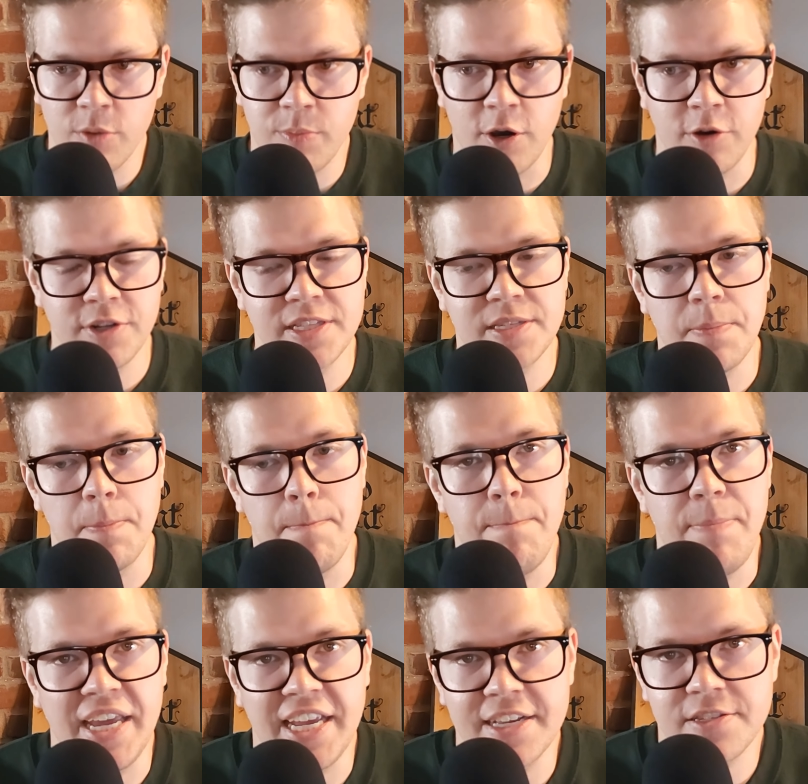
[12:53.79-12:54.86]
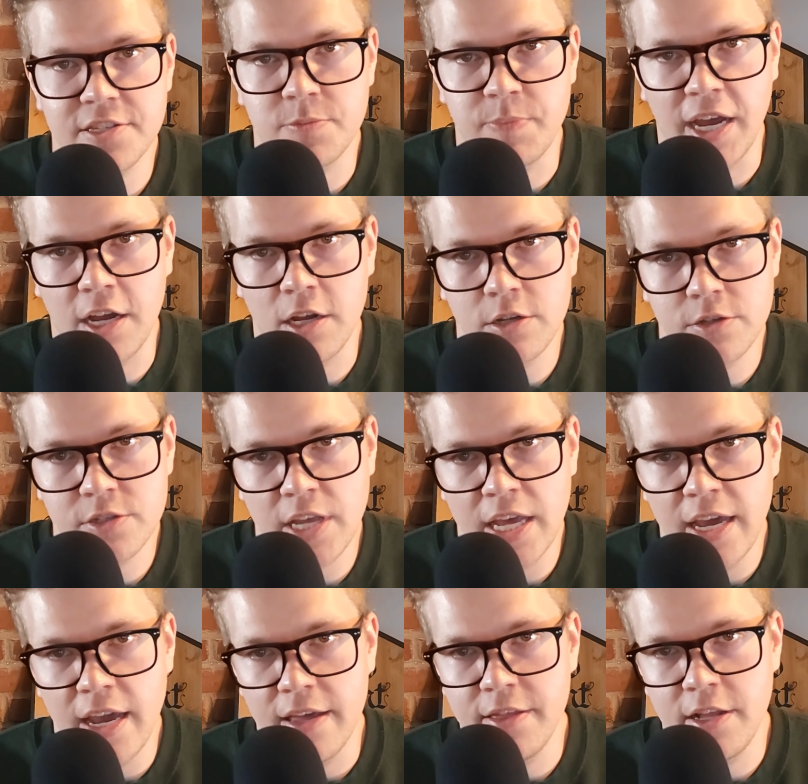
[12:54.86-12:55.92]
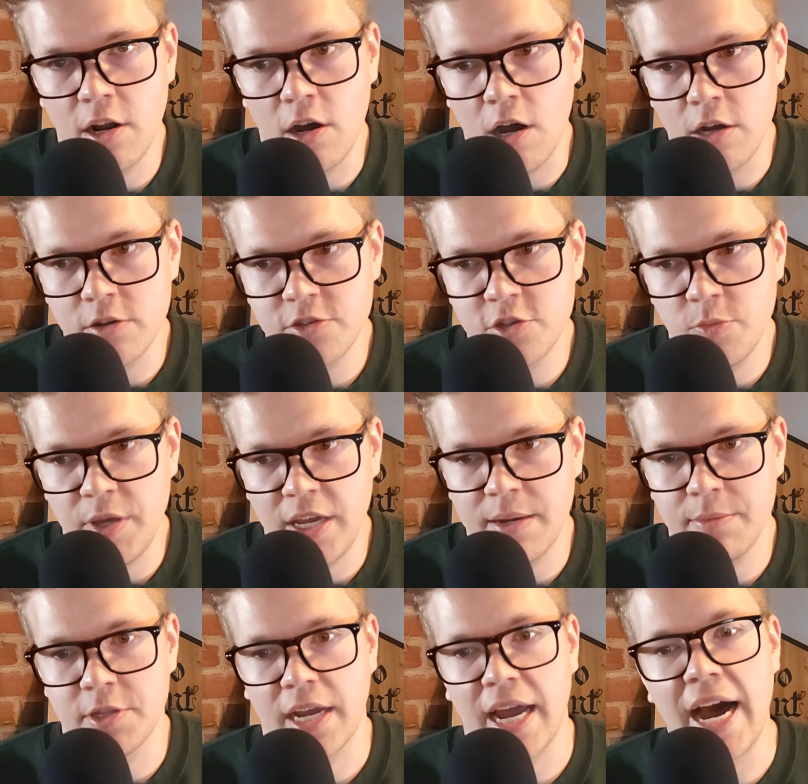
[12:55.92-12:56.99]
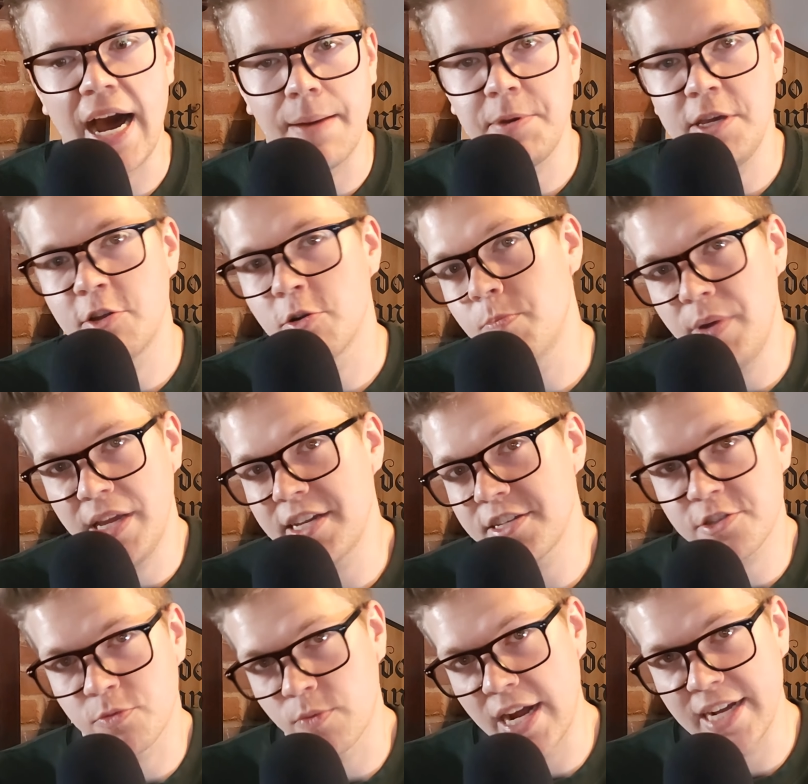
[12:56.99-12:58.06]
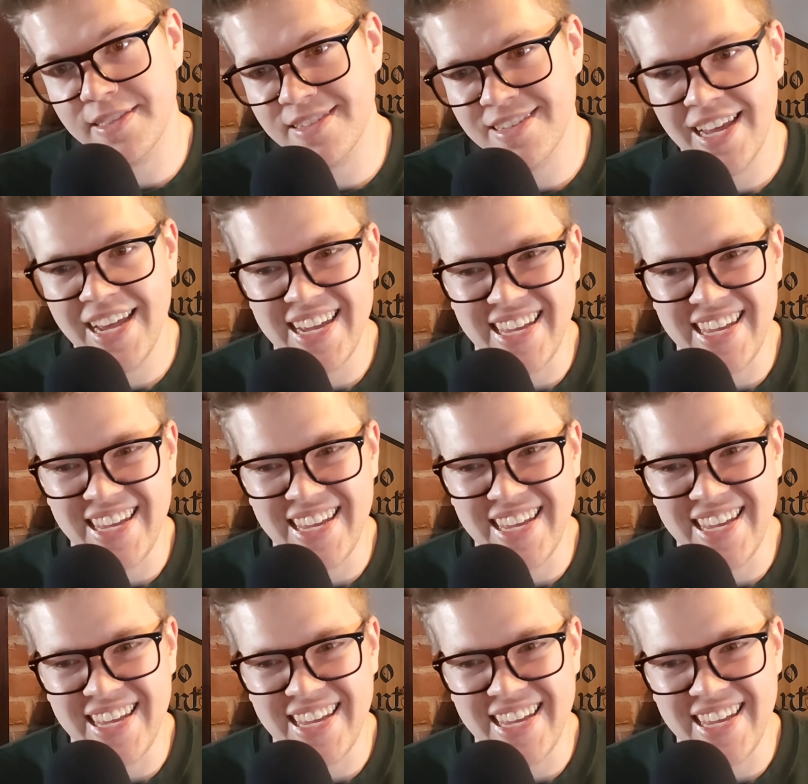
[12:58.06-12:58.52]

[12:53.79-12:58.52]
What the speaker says: our opponent's biggest spells and then also being able to copy their biggest threats.